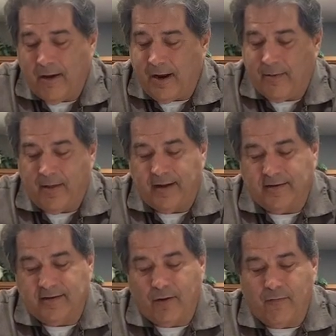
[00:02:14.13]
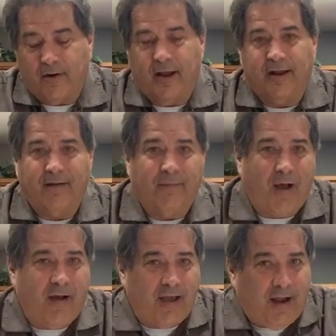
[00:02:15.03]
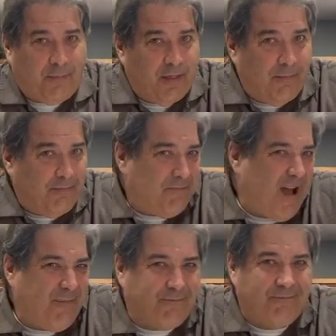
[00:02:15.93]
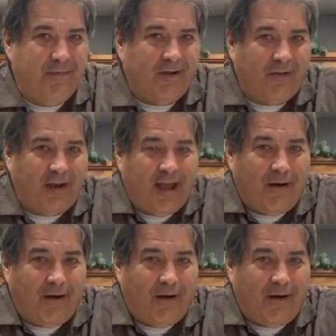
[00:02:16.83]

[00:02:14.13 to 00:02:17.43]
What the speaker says: I'm going to let it sit overnight. I'll get up in the middle of the night,